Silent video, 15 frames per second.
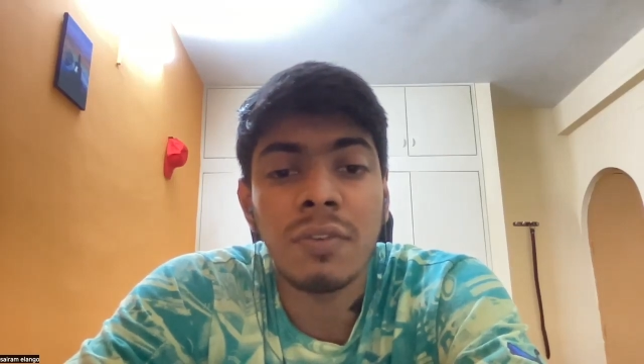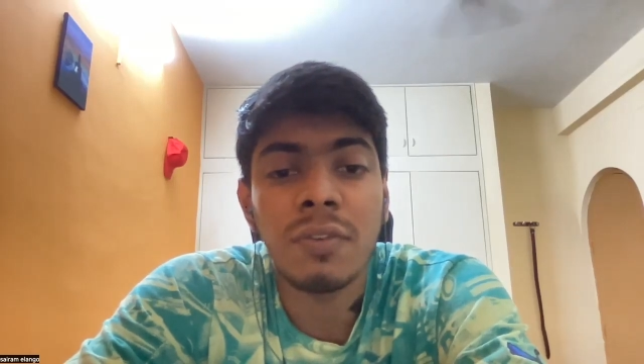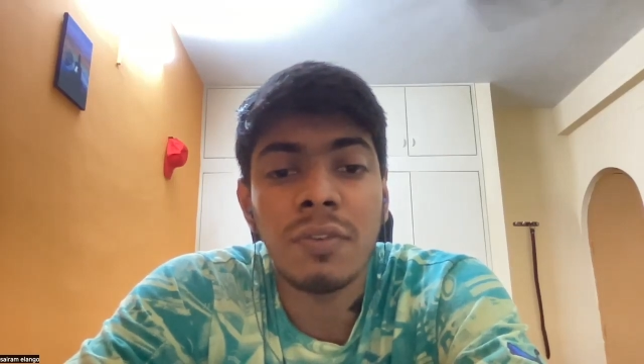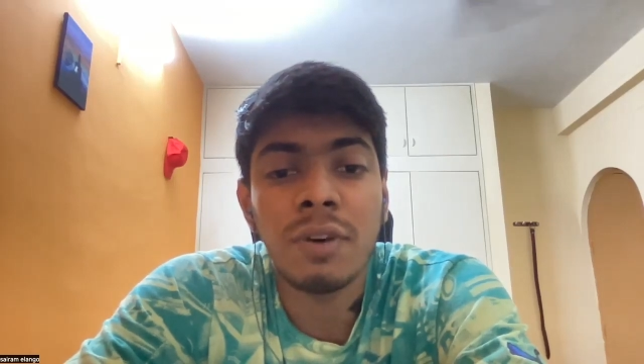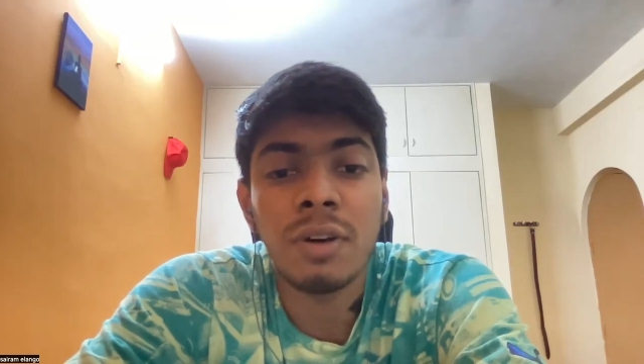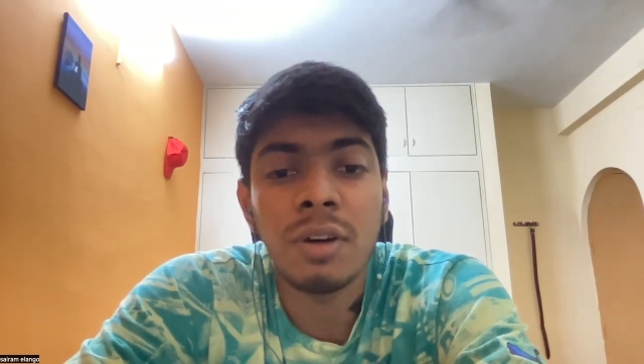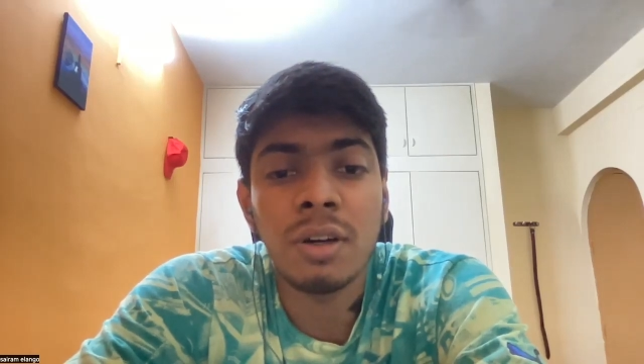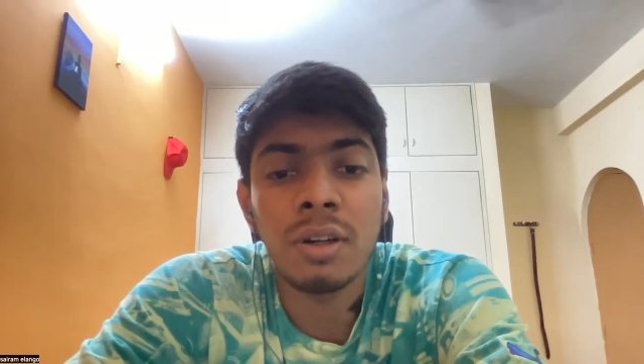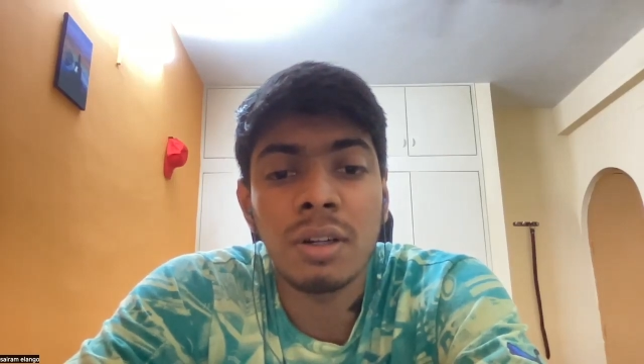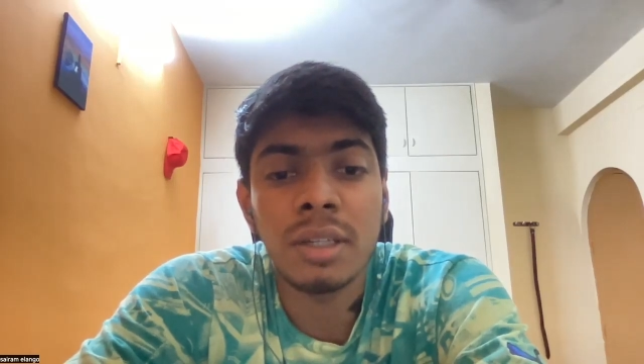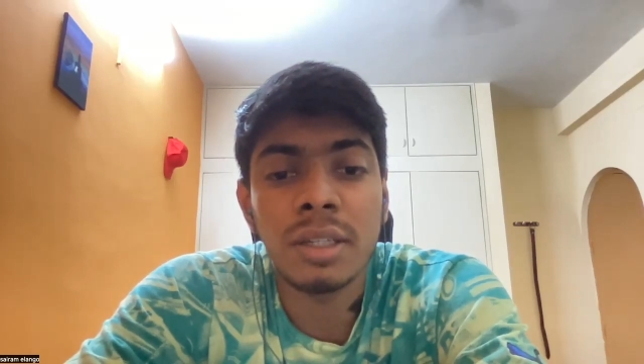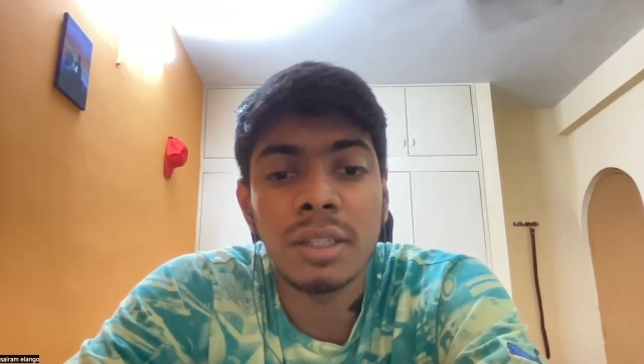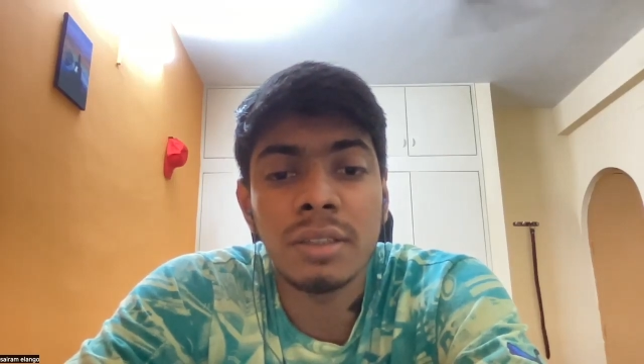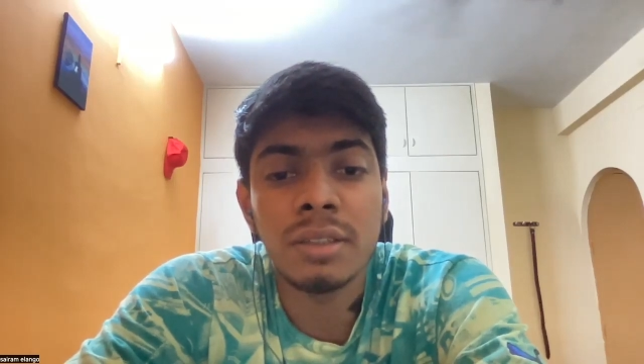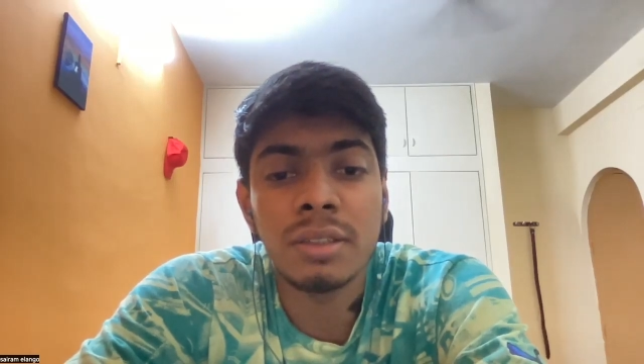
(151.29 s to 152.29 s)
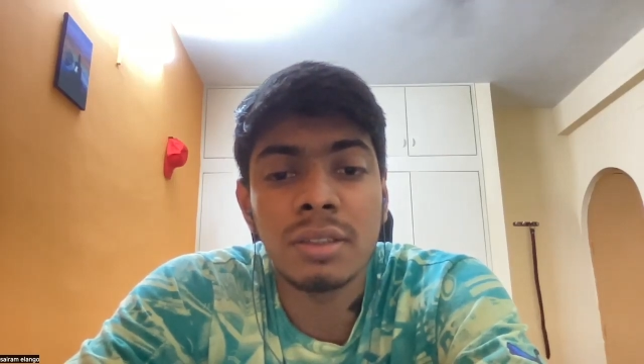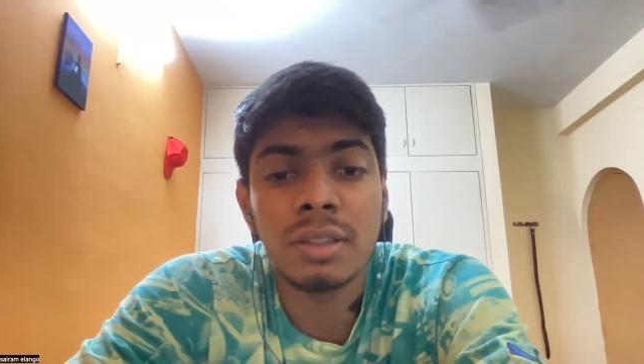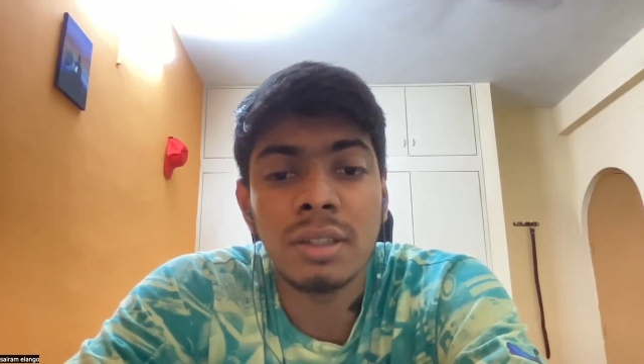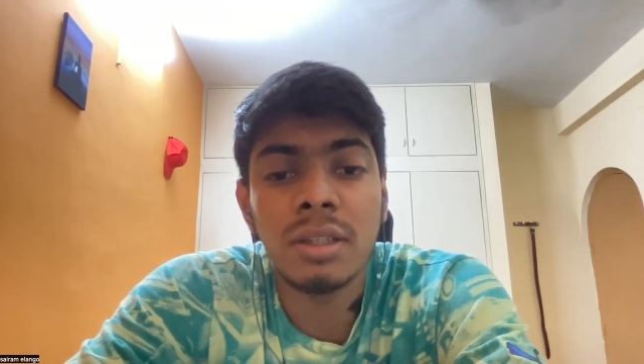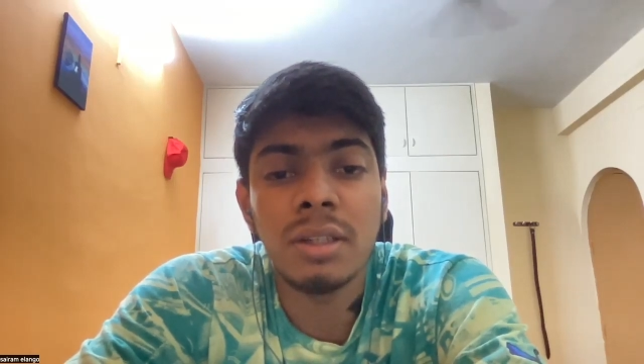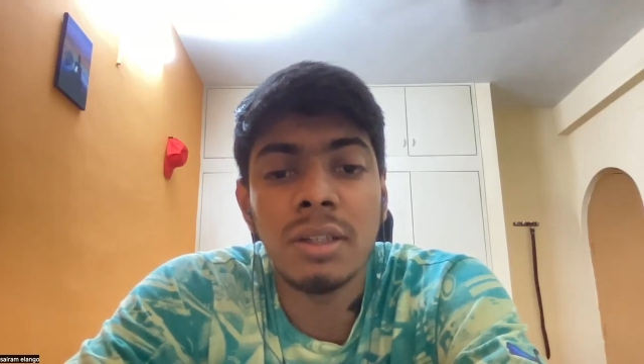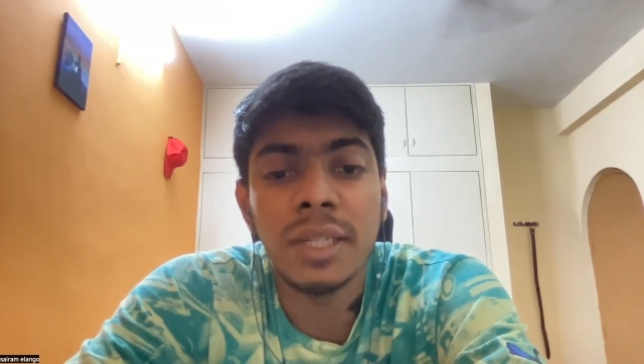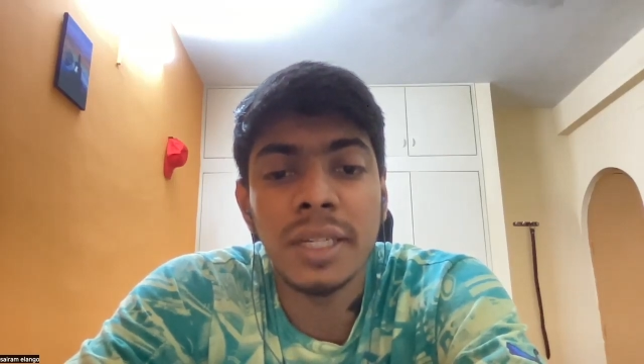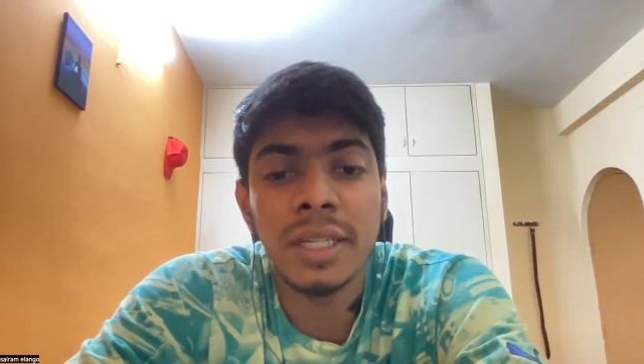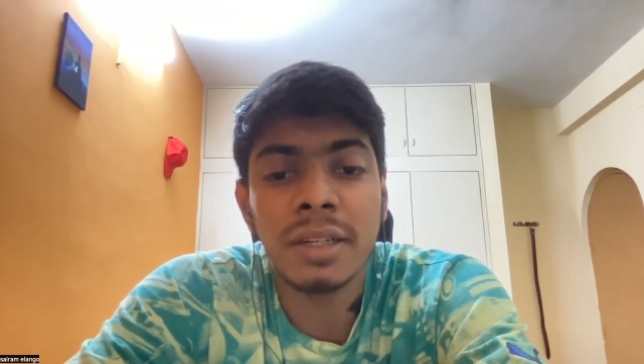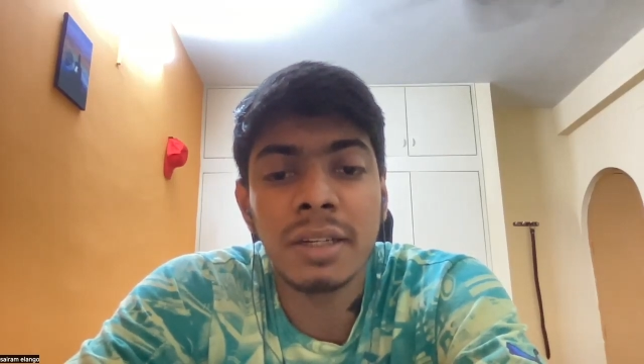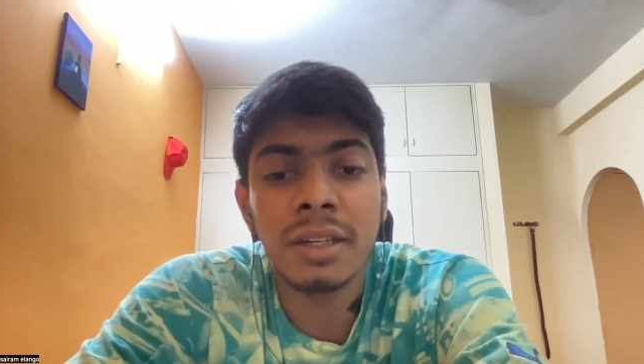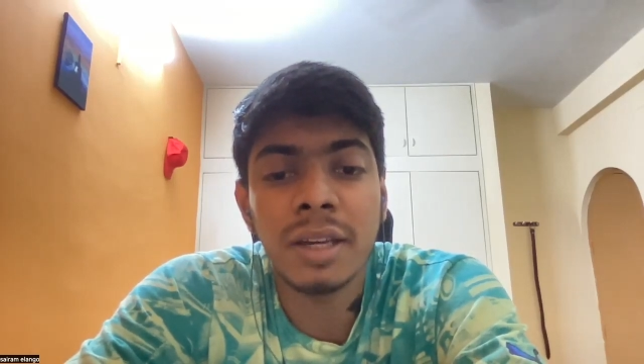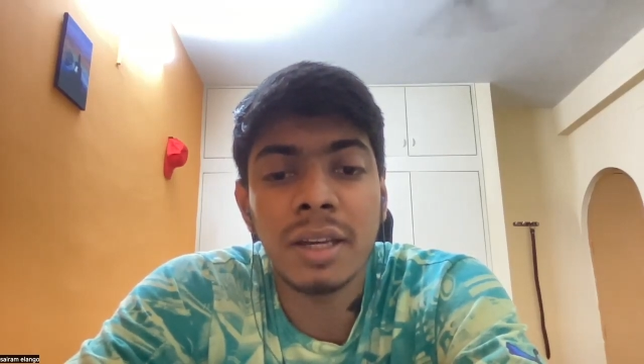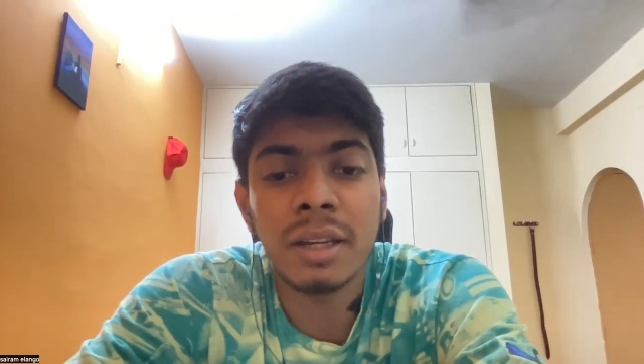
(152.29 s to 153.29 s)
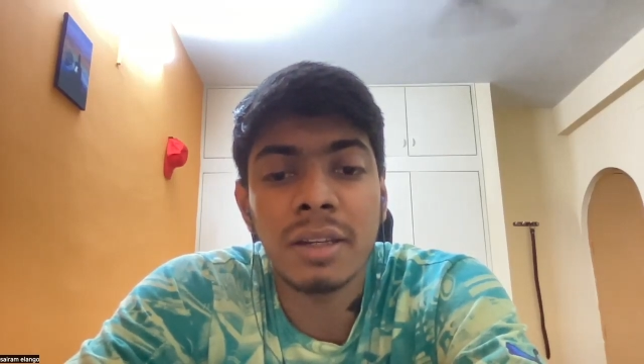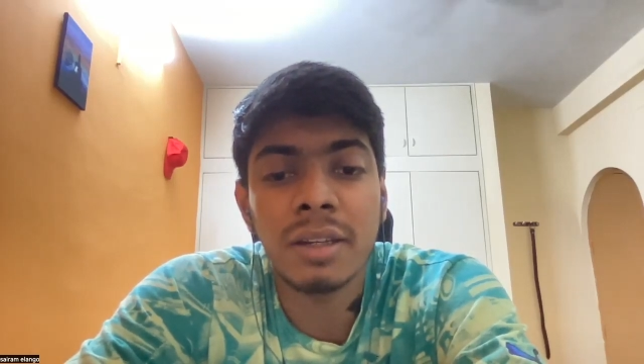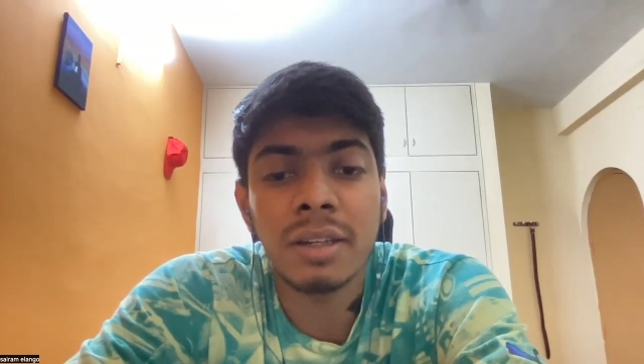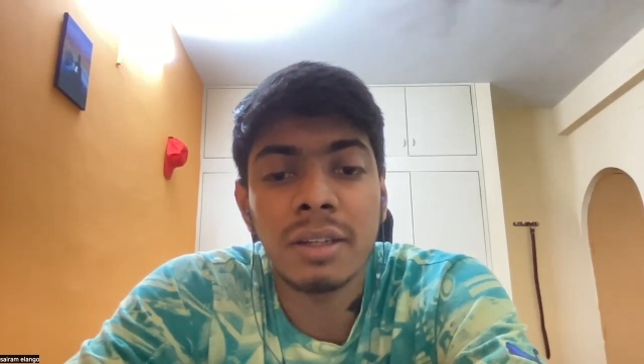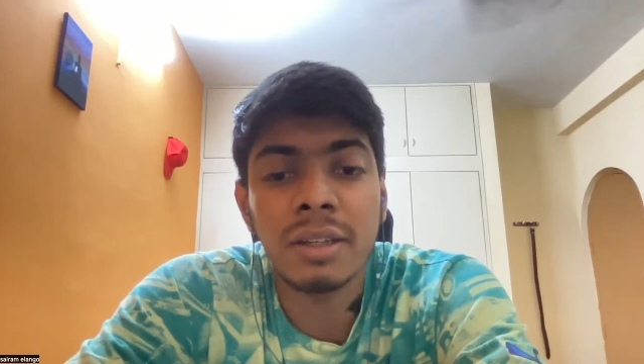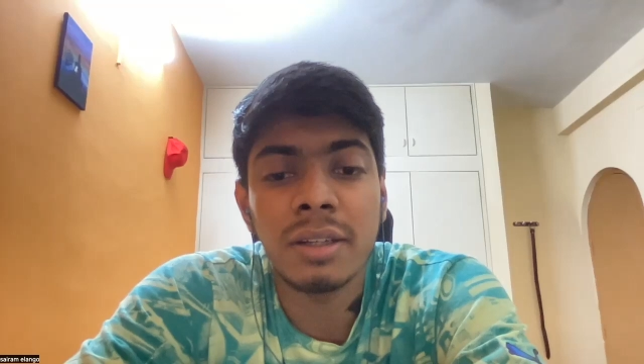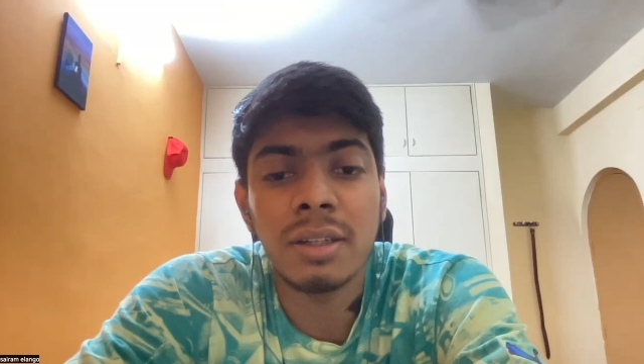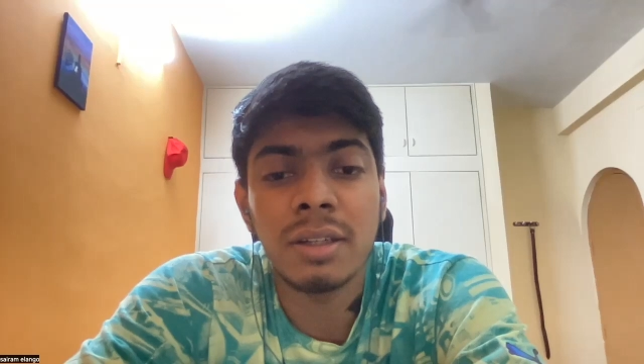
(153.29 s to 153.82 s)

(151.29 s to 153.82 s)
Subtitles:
for its leader and